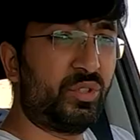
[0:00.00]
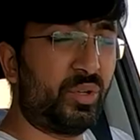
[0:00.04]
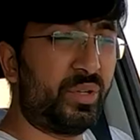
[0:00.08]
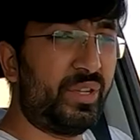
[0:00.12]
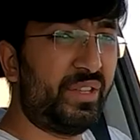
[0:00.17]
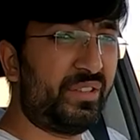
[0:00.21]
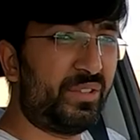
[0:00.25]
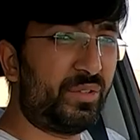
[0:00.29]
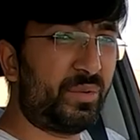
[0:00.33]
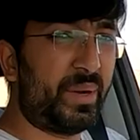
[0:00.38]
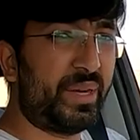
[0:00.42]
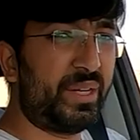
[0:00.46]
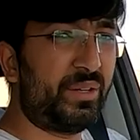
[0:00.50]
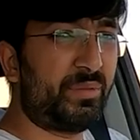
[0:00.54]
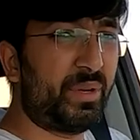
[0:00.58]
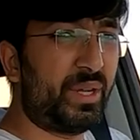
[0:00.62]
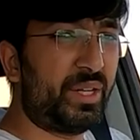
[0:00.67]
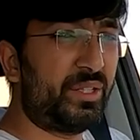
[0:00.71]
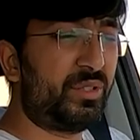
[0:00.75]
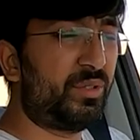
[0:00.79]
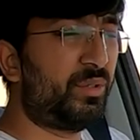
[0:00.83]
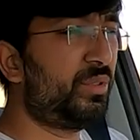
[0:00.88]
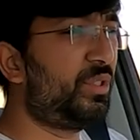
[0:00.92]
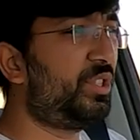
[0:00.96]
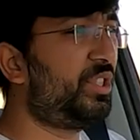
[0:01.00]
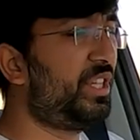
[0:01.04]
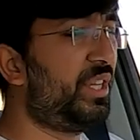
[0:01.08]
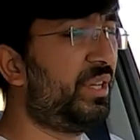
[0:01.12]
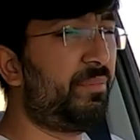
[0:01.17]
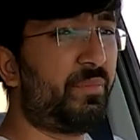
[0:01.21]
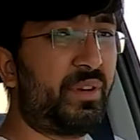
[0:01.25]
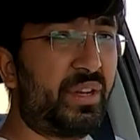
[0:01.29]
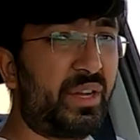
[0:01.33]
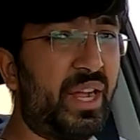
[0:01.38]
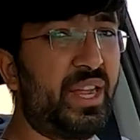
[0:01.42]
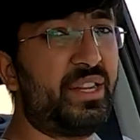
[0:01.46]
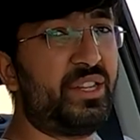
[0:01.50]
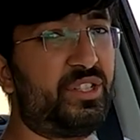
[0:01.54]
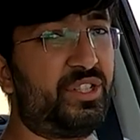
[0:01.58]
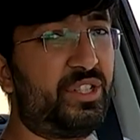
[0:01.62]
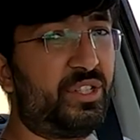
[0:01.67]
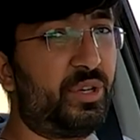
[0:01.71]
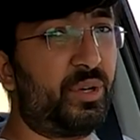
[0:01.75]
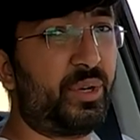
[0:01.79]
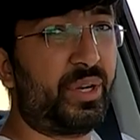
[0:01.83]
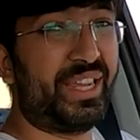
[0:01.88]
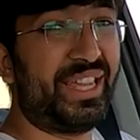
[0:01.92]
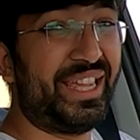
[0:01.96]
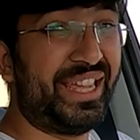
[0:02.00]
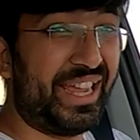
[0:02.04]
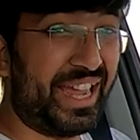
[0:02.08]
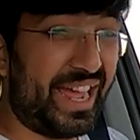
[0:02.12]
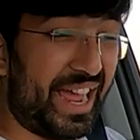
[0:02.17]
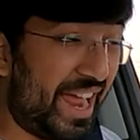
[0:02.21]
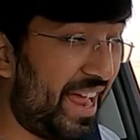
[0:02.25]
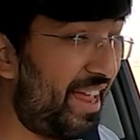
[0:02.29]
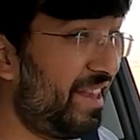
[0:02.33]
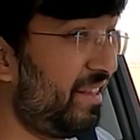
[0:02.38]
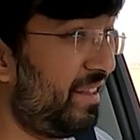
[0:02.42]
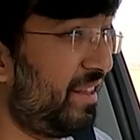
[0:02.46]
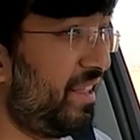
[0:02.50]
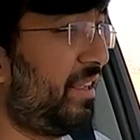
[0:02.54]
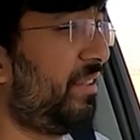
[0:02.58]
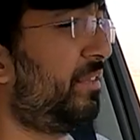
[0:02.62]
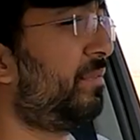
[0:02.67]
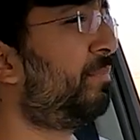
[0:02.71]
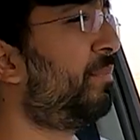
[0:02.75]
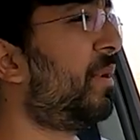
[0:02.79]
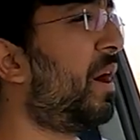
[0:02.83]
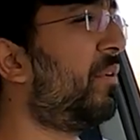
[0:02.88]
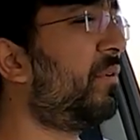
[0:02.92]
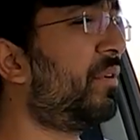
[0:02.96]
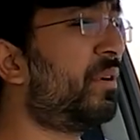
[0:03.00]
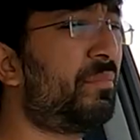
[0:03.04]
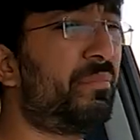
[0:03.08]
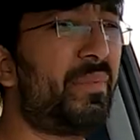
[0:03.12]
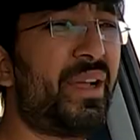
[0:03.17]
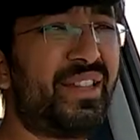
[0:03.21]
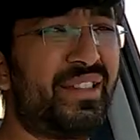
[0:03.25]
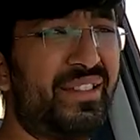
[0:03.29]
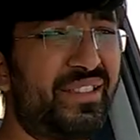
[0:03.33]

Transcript: So this 2022 Jeep Grand Cherokee L is powered by